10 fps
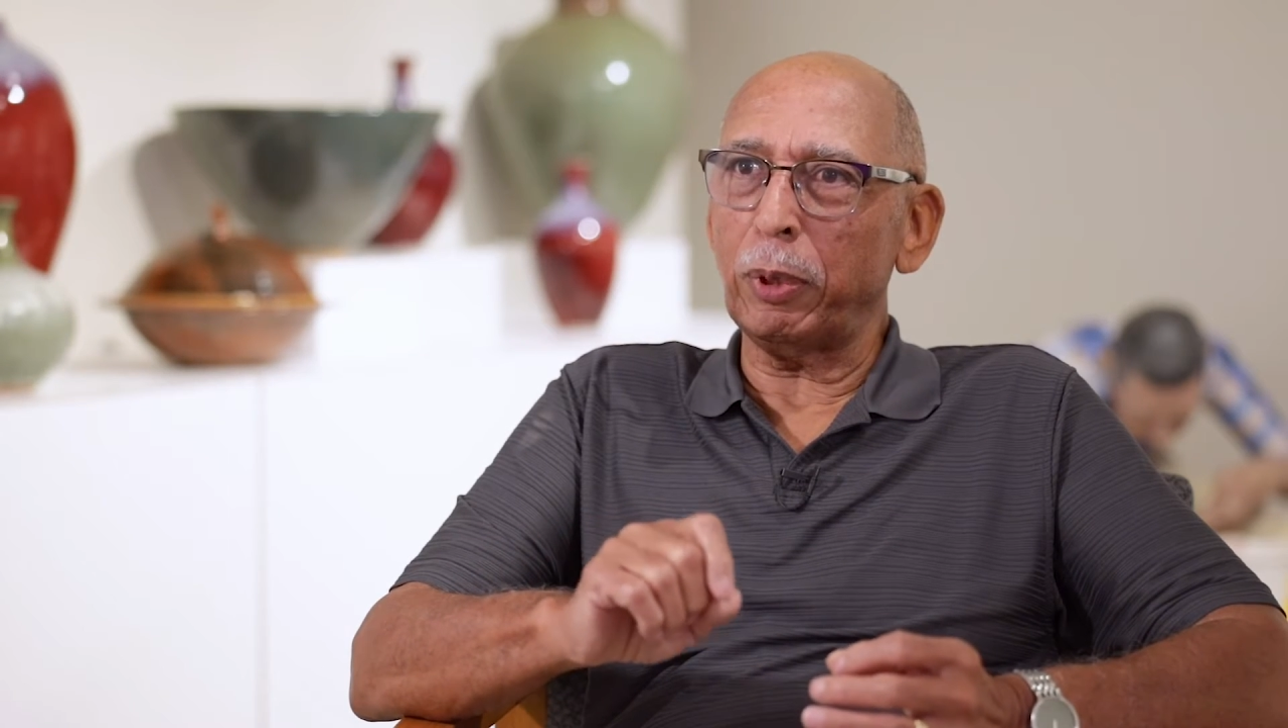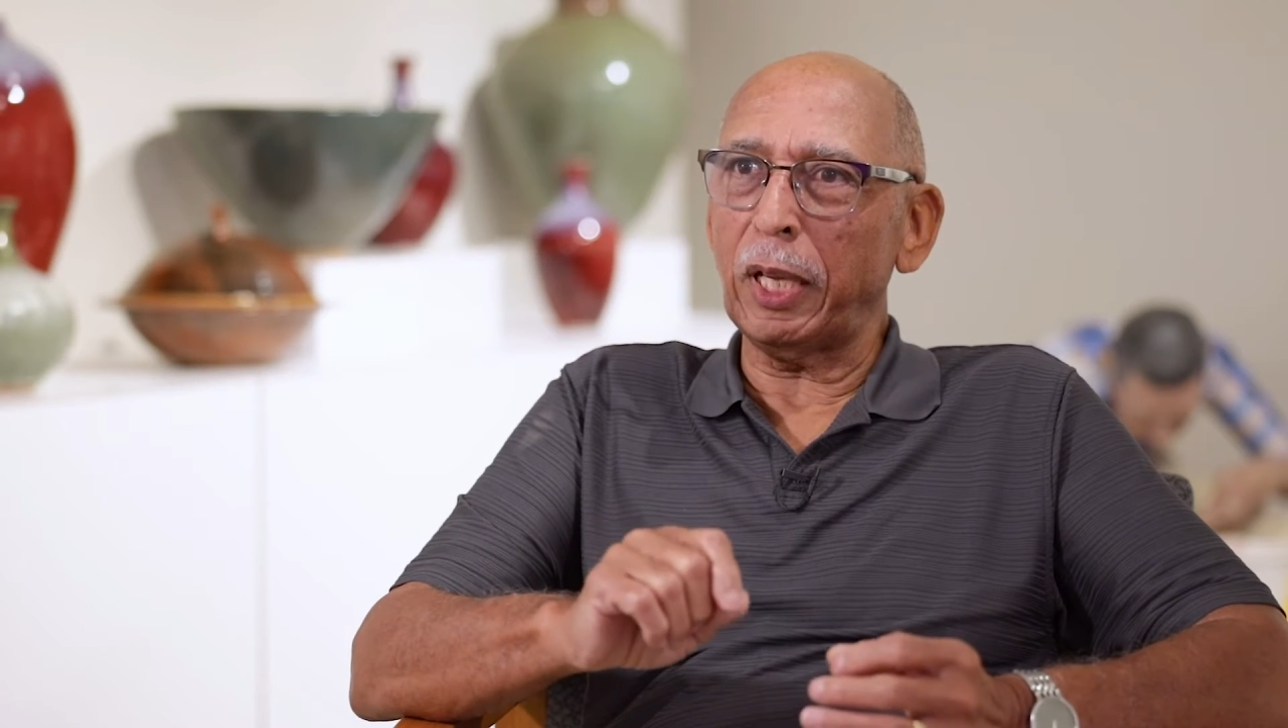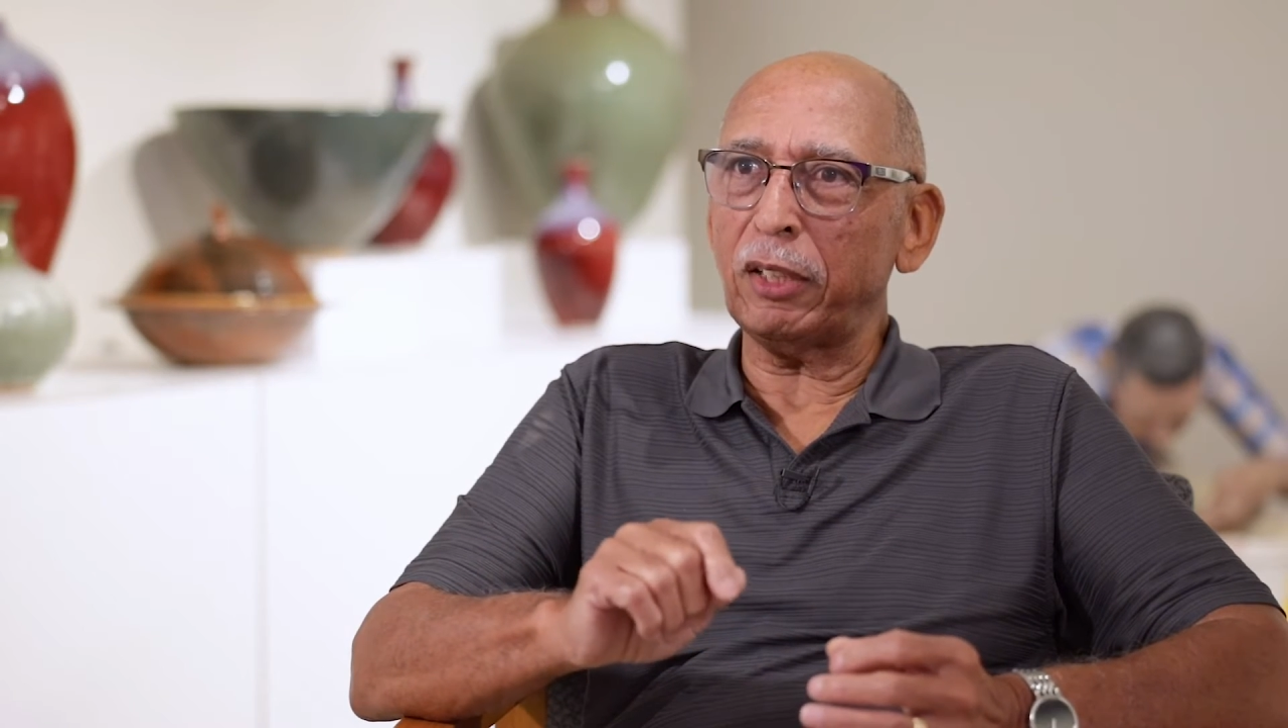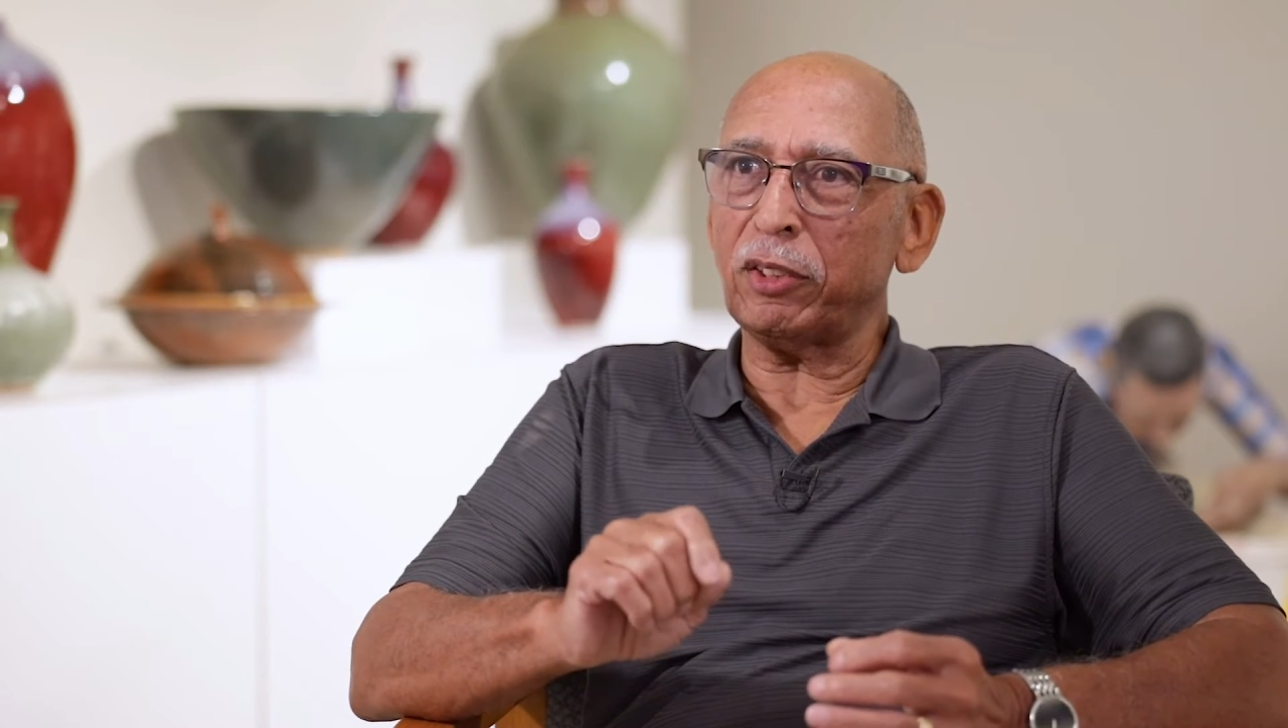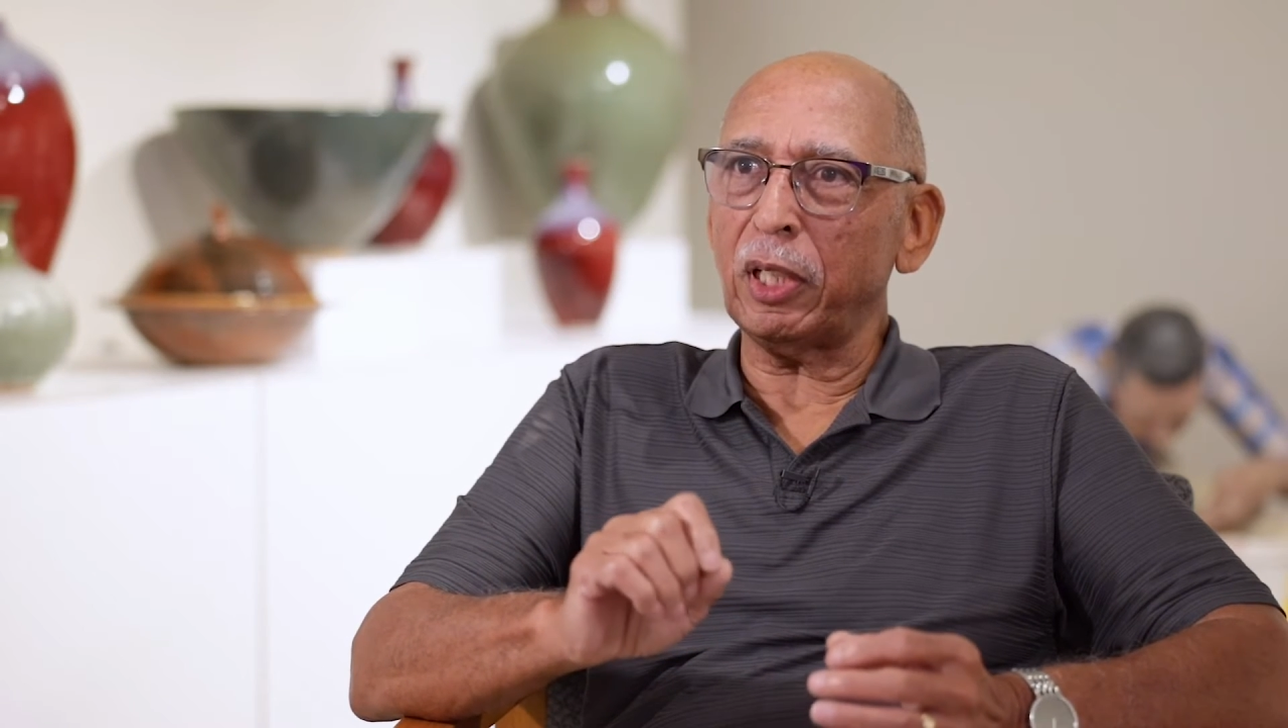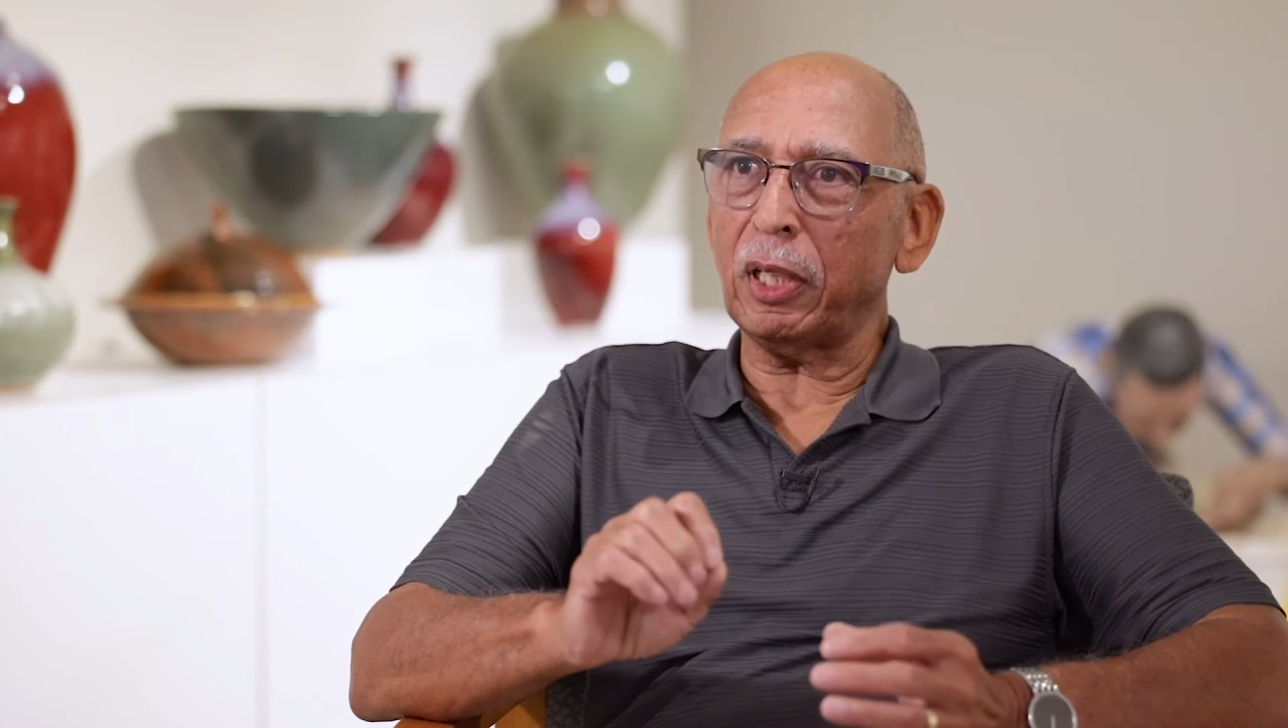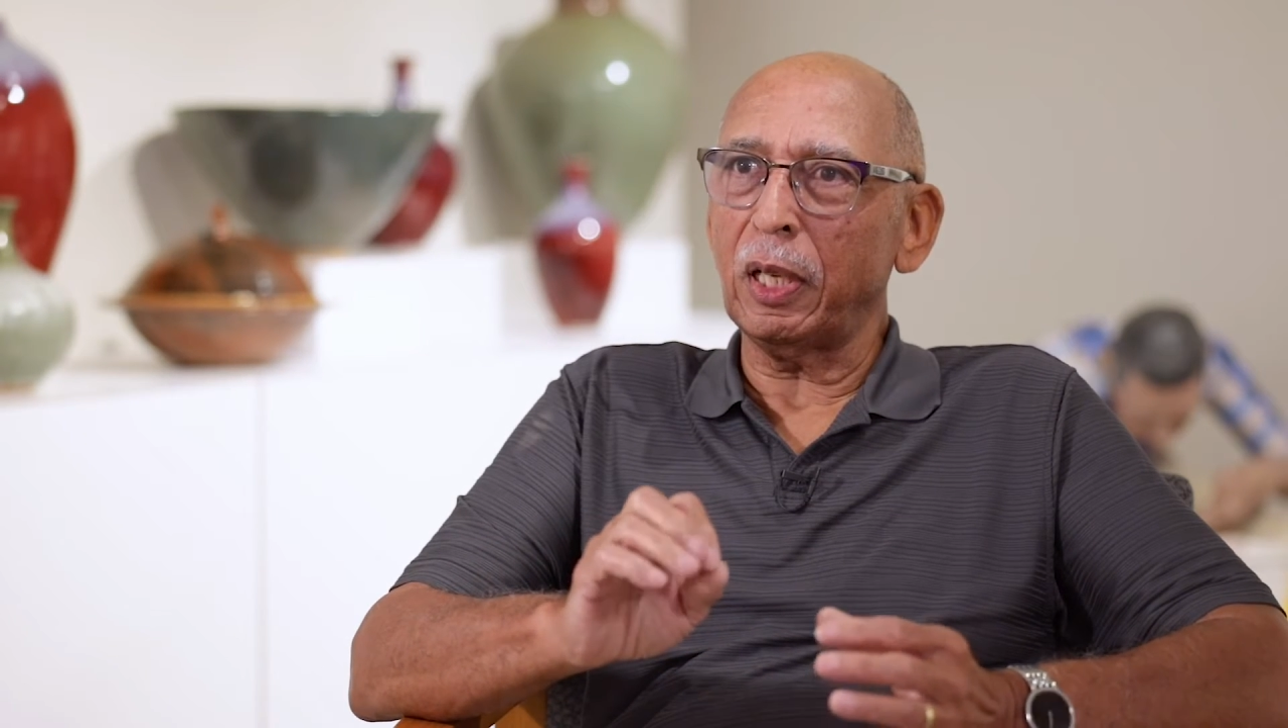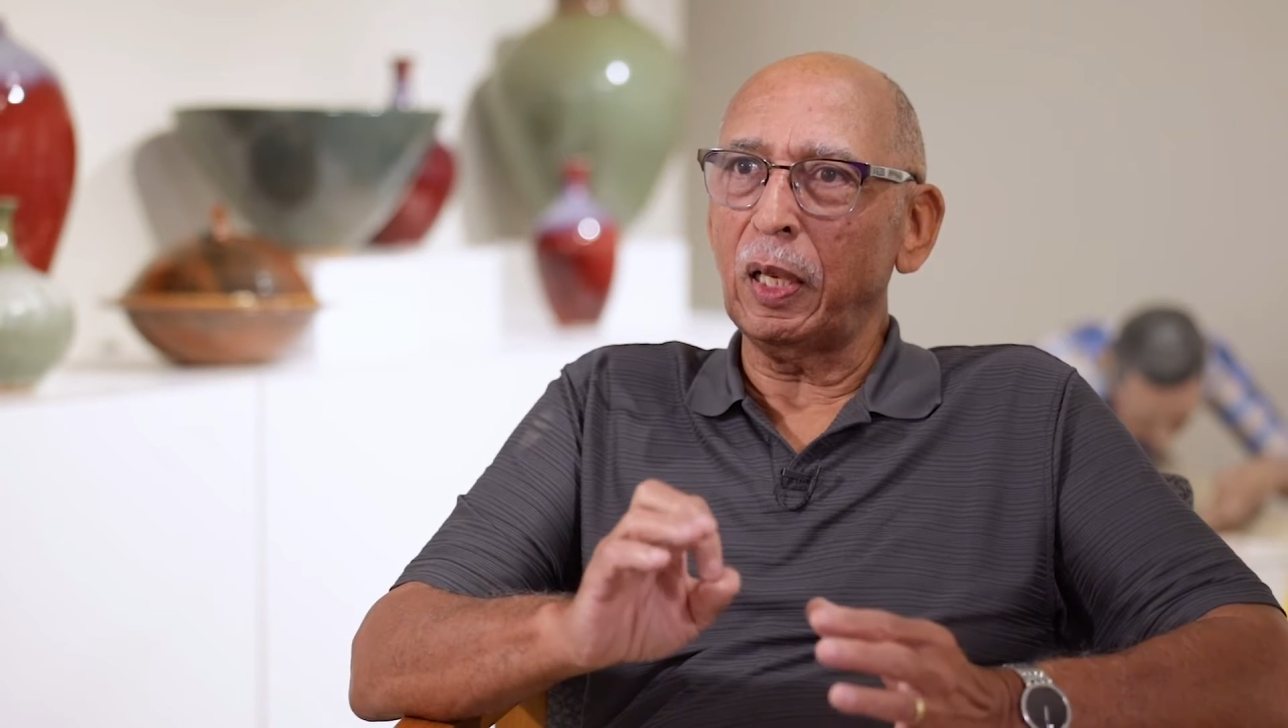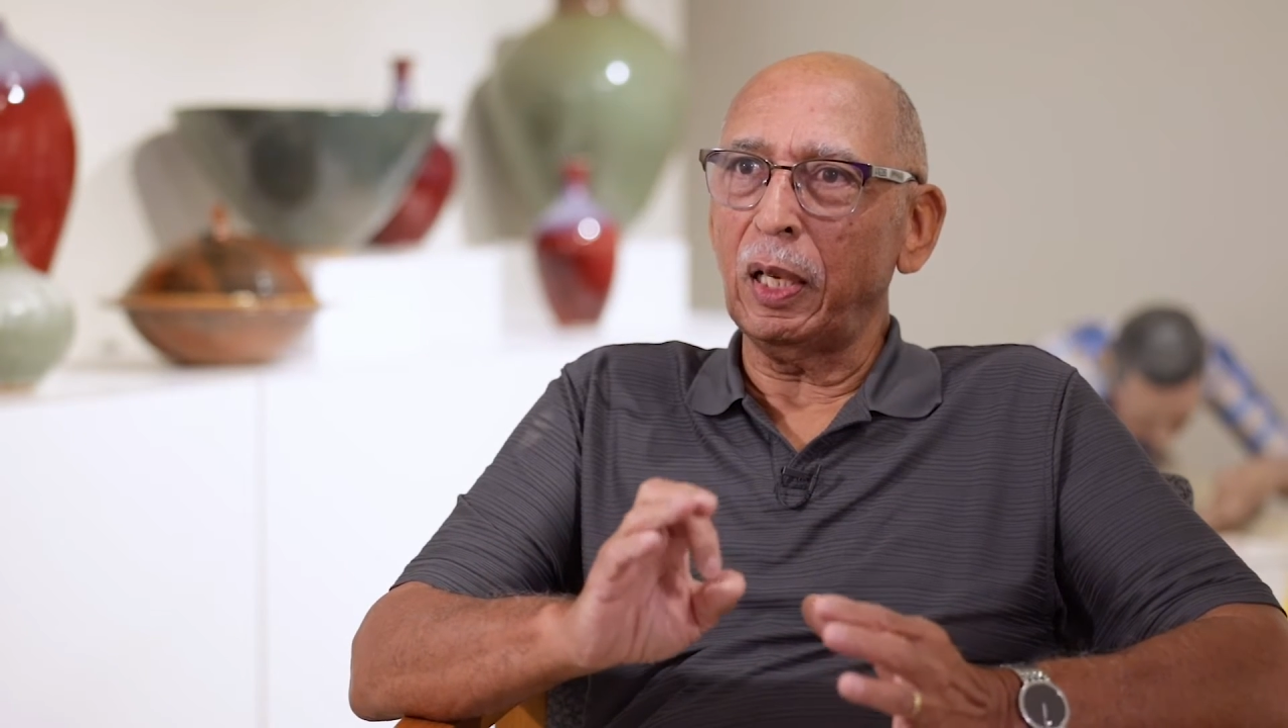plastic